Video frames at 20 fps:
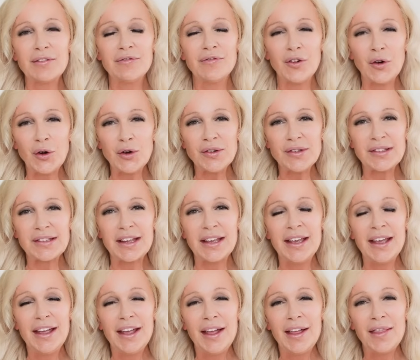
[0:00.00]
first,
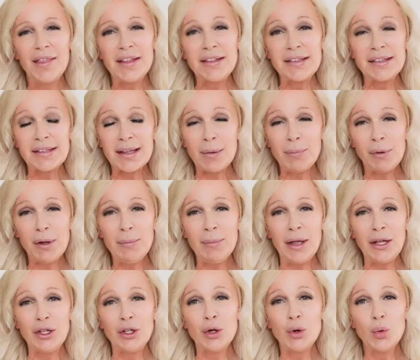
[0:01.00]
then
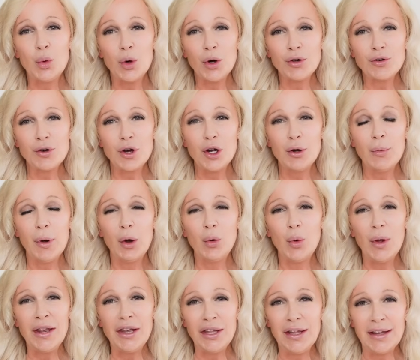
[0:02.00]
supplement your wardrobe
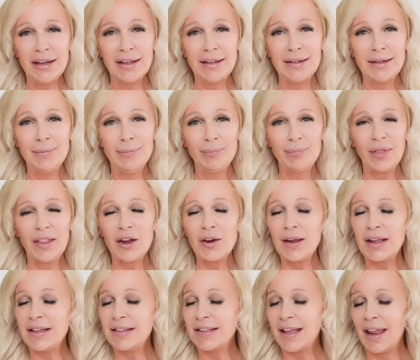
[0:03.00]
when needed. There
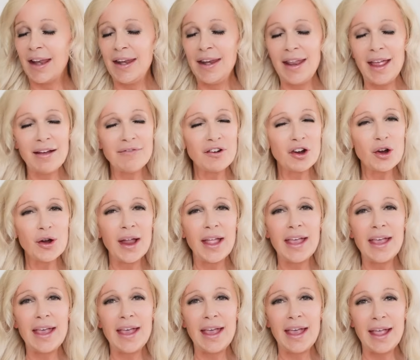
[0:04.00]
is never
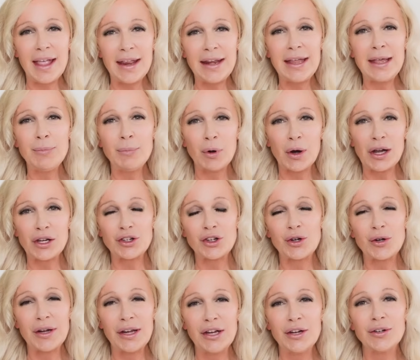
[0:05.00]
any
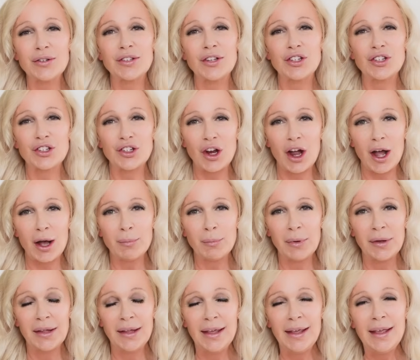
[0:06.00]
pressure here to shop.
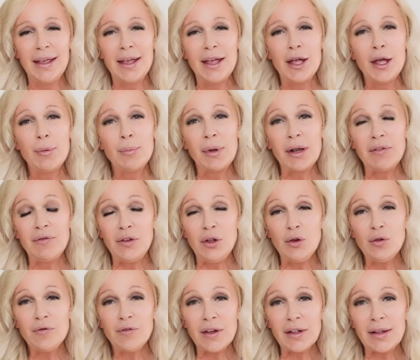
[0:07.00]
But if
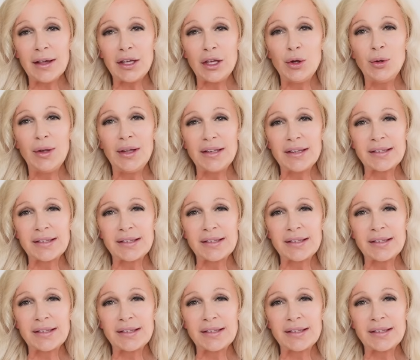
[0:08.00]
you feel like you need to